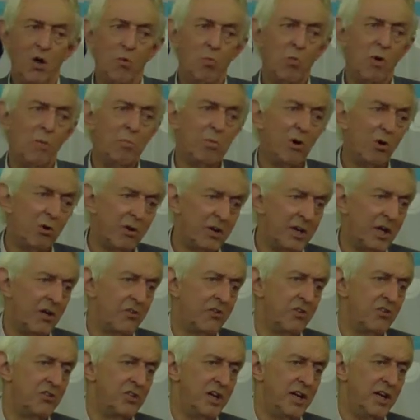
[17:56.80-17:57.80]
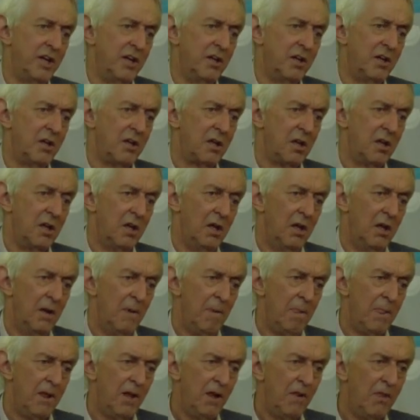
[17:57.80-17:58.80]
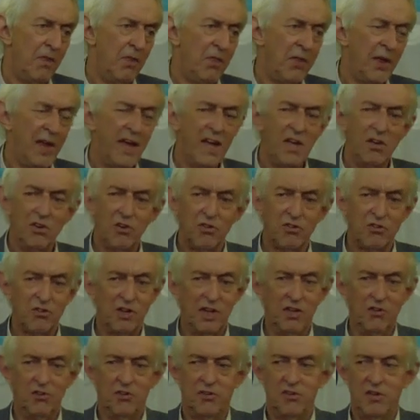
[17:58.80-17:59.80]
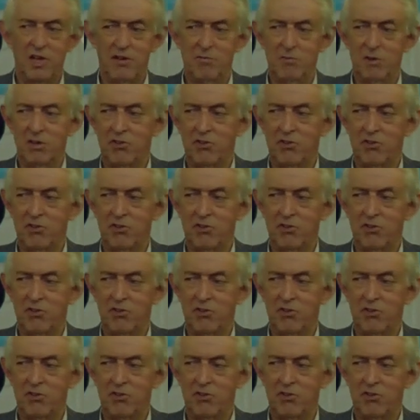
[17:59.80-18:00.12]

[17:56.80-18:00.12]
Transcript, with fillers: were broken out of jail. And they, in a sense, numbering